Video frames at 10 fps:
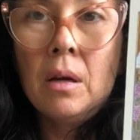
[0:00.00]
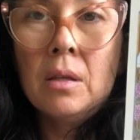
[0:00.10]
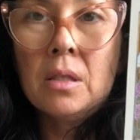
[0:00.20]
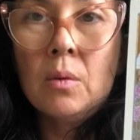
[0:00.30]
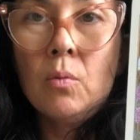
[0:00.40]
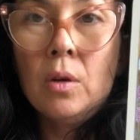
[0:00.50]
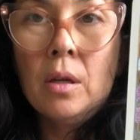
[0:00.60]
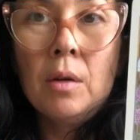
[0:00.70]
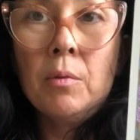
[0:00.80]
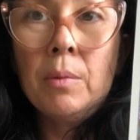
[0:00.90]
someone.
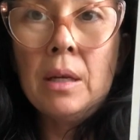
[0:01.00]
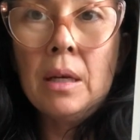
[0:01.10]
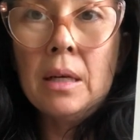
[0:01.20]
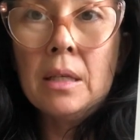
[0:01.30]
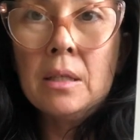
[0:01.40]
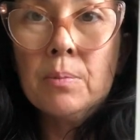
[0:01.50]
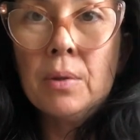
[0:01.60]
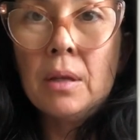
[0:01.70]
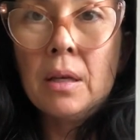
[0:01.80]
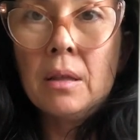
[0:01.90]
It would be nice,
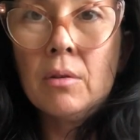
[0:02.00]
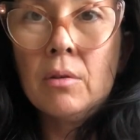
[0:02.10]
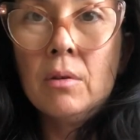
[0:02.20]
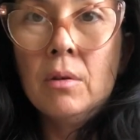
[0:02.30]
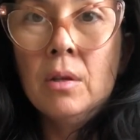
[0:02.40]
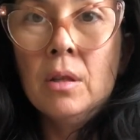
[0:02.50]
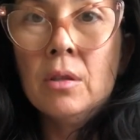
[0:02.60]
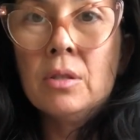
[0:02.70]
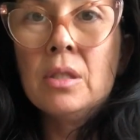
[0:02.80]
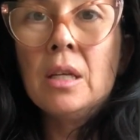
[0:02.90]
but like they're
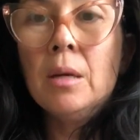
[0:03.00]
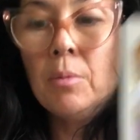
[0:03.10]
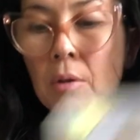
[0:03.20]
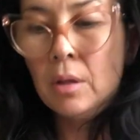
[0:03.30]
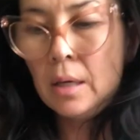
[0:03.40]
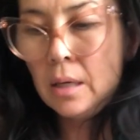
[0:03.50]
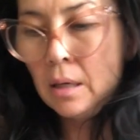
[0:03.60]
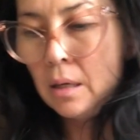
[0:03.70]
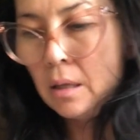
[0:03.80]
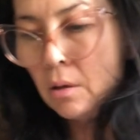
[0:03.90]
stable, like
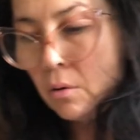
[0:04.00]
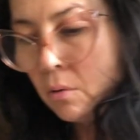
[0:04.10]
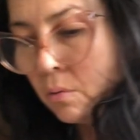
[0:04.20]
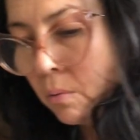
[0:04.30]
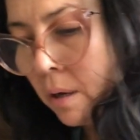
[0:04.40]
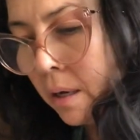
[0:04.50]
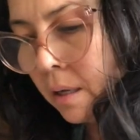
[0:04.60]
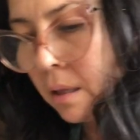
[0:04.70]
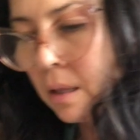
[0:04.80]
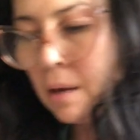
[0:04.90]
in their own right.
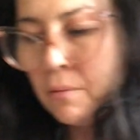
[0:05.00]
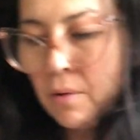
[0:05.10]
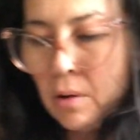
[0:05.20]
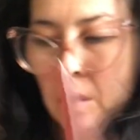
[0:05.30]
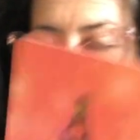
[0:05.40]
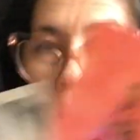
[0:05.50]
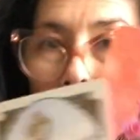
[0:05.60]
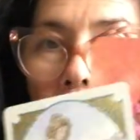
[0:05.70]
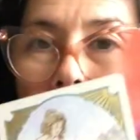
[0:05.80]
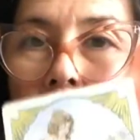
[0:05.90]
And that fell on top
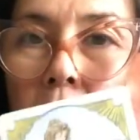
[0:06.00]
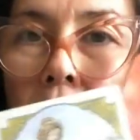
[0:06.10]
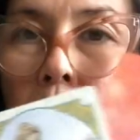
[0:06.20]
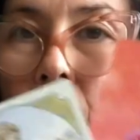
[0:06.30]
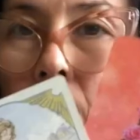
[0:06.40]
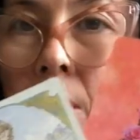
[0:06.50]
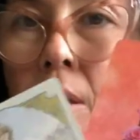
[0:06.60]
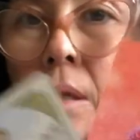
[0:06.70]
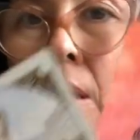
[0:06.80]
of this Temperance